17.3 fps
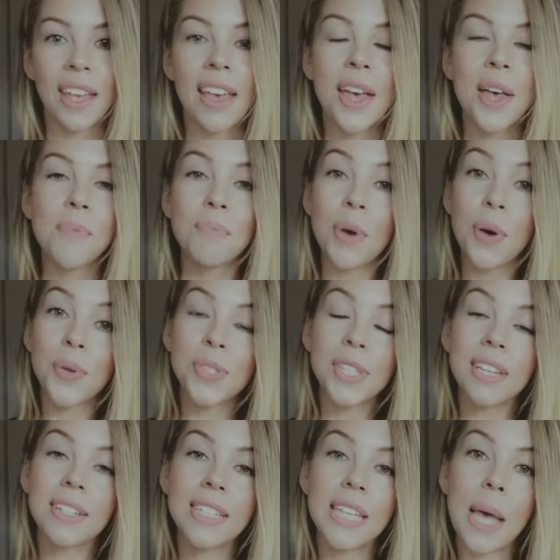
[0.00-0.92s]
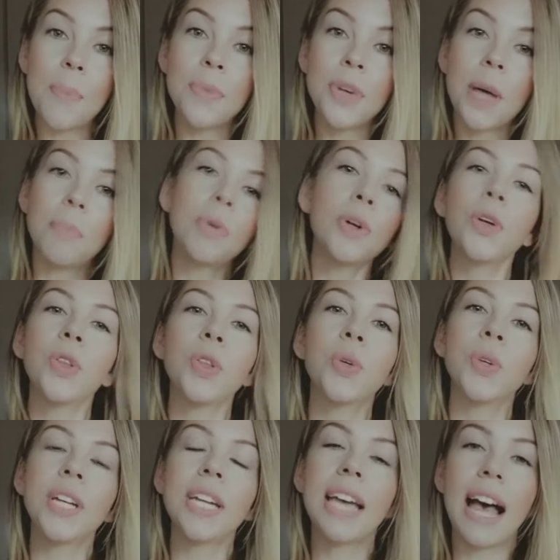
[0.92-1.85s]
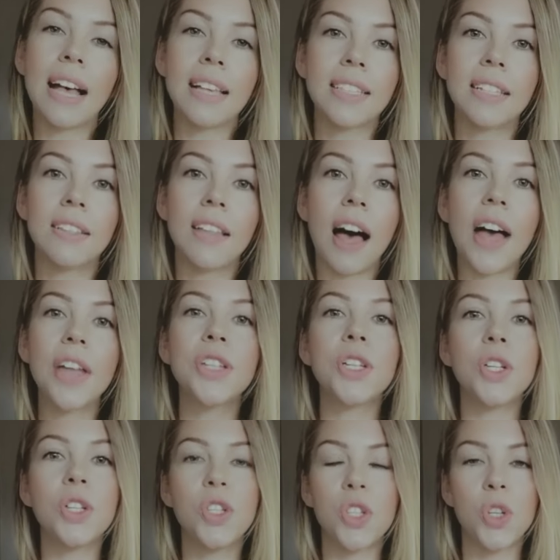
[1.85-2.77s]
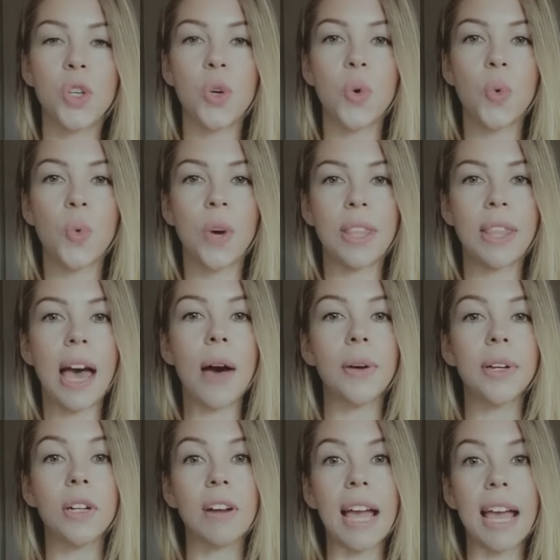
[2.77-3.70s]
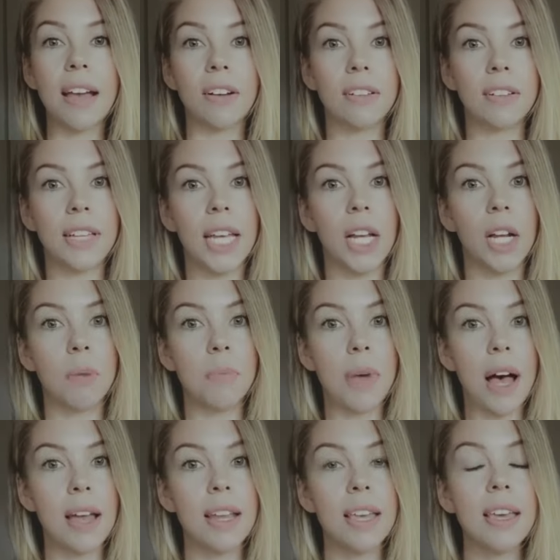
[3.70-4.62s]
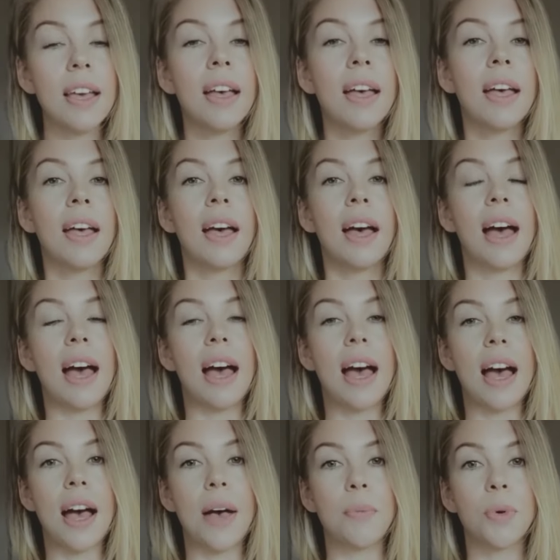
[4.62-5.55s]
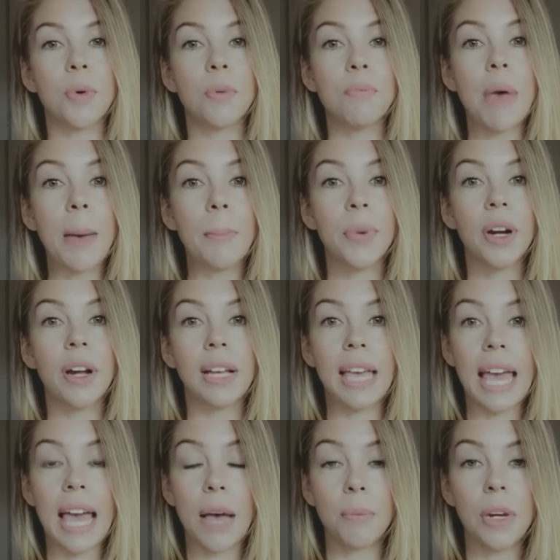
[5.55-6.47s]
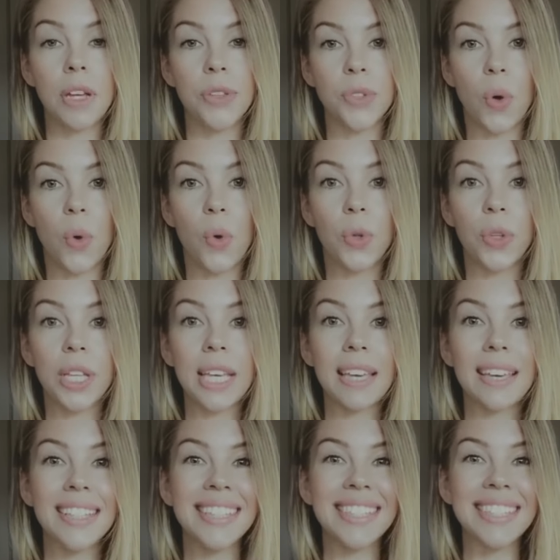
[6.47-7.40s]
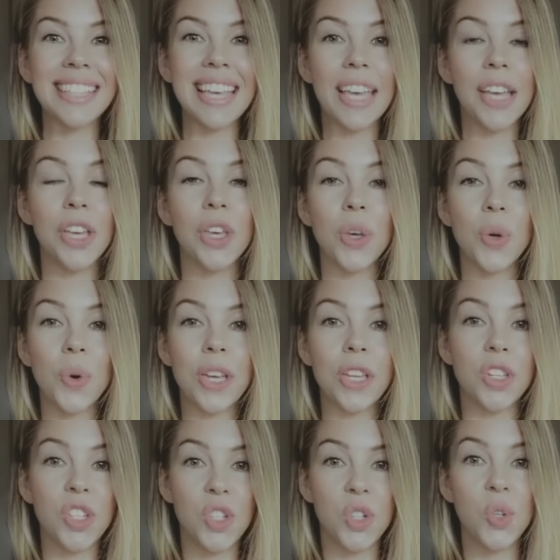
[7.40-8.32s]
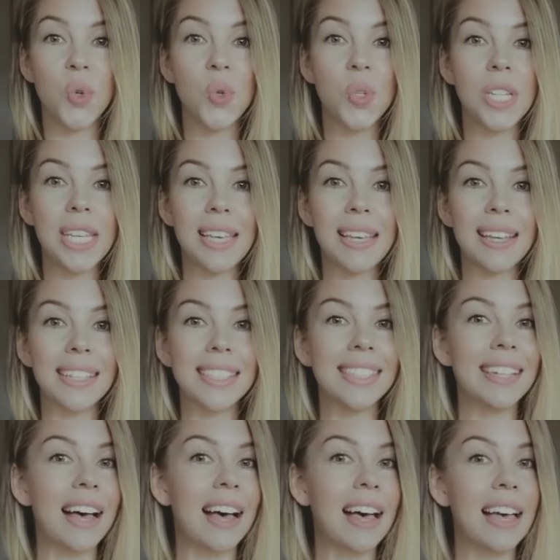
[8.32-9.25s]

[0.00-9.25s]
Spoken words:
Posing tip number 3 has a lot to do with how you're angling your body. Remember, a camera is only seeing you in 2D. It's not as